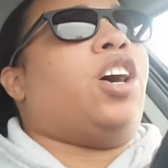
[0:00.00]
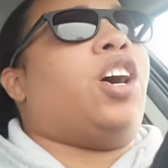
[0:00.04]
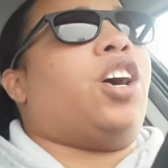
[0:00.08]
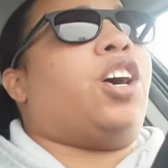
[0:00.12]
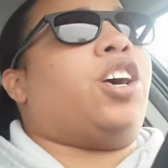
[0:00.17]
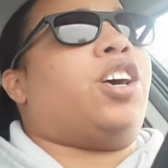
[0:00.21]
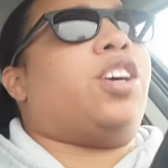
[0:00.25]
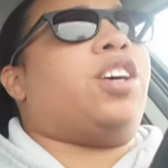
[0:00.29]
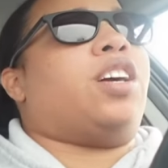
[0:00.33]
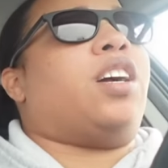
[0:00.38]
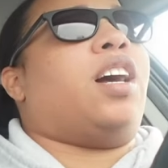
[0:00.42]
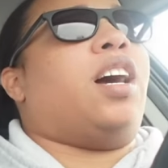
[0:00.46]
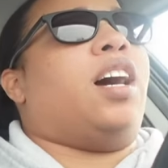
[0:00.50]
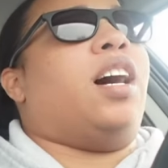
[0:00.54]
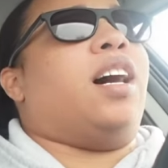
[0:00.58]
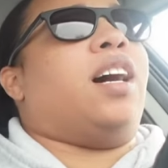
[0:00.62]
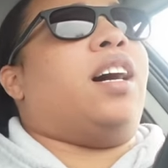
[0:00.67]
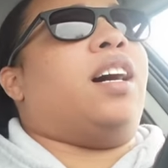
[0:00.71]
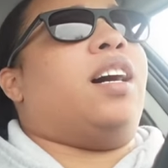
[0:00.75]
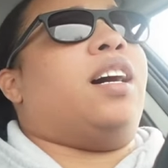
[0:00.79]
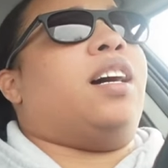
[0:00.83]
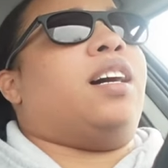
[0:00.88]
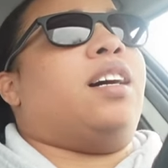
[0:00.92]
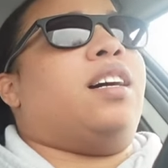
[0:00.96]
her
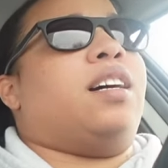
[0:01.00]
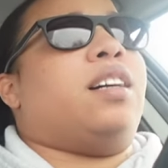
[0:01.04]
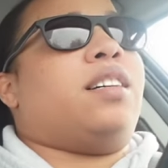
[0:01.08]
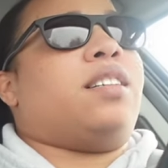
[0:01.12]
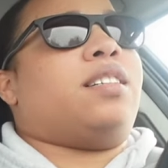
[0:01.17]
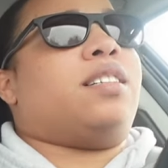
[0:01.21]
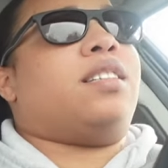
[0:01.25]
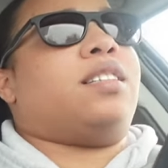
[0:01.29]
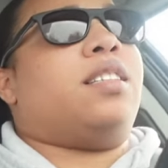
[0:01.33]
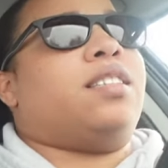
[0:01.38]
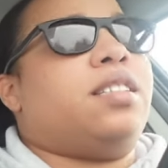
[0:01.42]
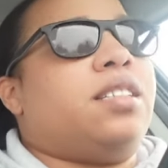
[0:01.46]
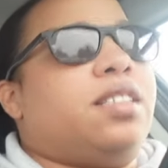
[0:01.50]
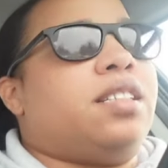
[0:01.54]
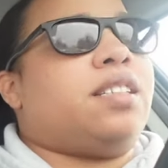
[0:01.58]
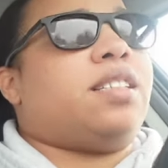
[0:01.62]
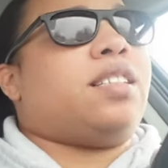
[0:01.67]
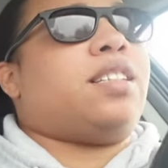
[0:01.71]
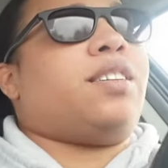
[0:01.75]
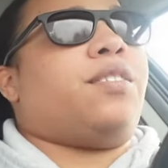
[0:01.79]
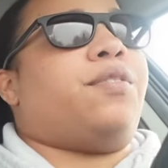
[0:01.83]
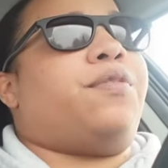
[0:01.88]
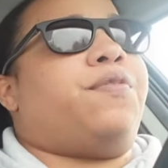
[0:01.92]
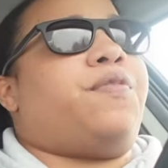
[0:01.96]

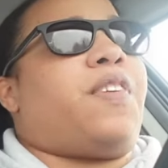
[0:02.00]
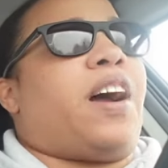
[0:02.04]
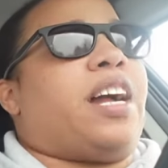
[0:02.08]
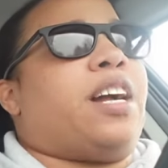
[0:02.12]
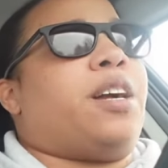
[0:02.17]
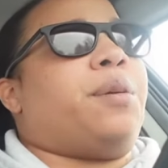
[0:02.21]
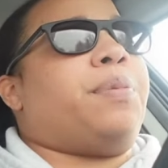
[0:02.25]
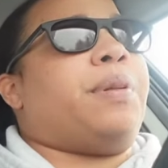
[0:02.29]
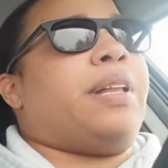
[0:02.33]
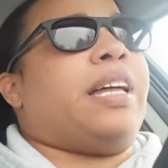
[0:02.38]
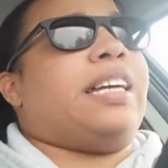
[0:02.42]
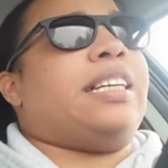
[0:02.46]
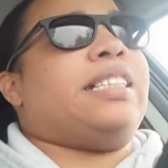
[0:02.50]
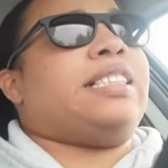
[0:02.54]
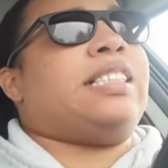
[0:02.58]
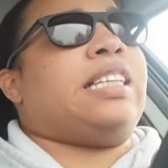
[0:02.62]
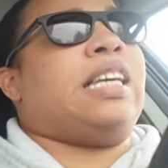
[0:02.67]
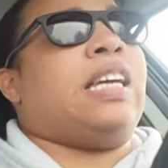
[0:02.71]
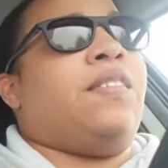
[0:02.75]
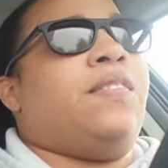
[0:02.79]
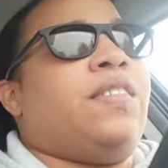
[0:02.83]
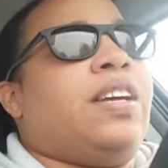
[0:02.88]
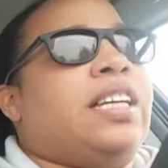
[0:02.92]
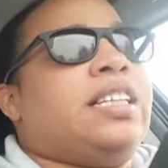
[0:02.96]
uh, fireplace
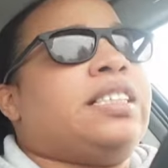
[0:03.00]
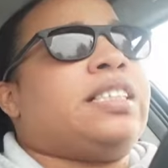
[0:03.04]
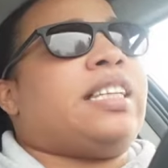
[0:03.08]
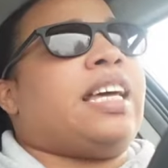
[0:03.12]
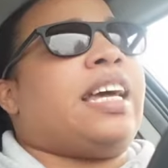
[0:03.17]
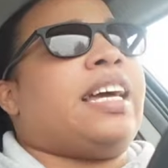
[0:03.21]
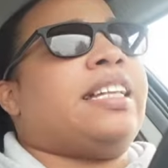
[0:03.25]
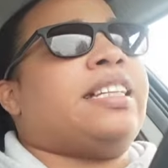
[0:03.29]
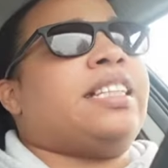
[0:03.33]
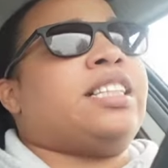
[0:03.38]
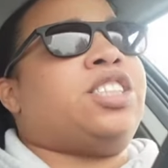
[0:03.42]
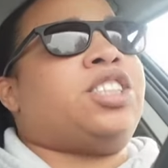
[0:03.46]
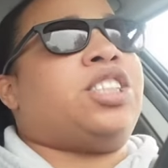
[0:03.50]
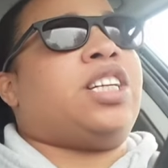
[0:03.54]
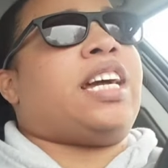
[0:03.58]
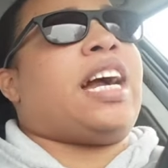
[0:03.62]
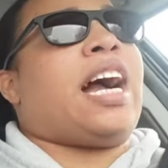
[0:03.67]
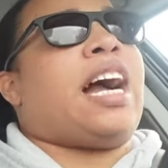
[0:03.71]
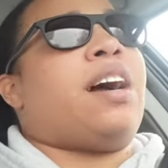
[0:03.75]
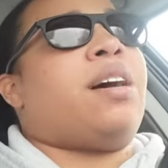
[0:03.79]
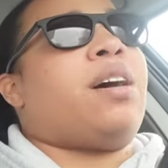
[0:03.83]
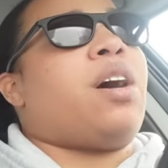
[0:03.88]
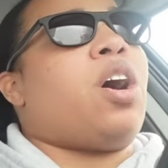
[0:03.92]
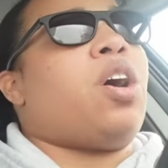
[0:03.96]
TV stand that she
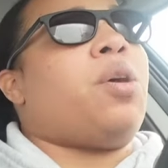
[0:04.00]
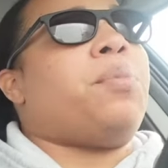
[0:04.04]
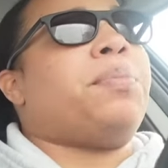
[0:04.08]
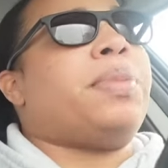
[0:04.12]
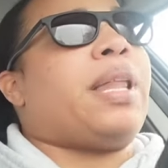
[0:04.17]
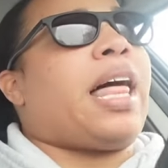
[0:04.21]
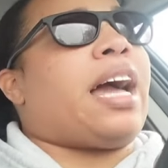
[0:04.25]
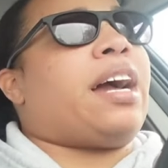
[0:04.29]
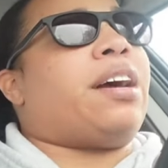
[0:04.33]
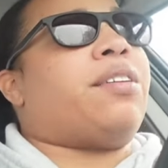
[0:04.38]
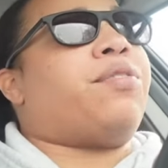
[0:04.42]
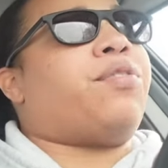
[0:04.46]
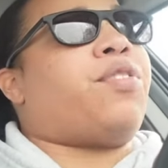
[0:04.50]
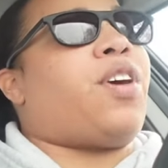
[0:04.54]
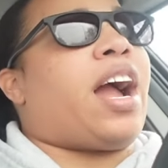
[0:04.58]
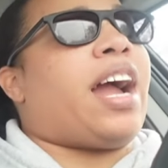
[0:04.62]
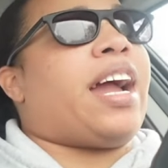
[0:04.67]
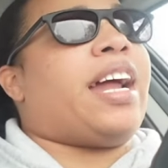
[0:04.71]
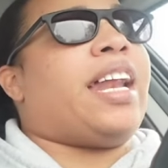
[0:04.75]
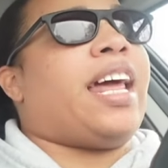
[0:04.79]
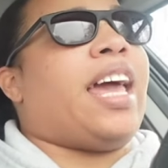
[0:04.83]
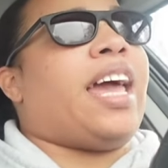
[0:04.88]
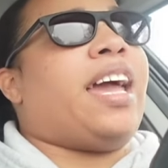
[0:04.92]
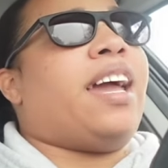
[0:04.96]
got on Black
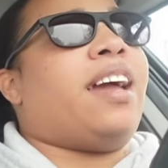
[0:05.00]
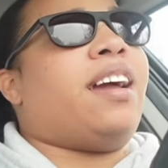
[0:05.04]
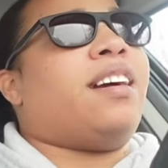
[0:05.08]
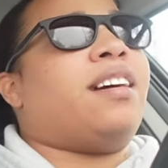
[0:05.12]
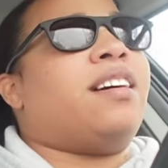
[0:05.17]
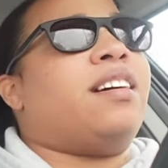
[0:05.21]
Friday.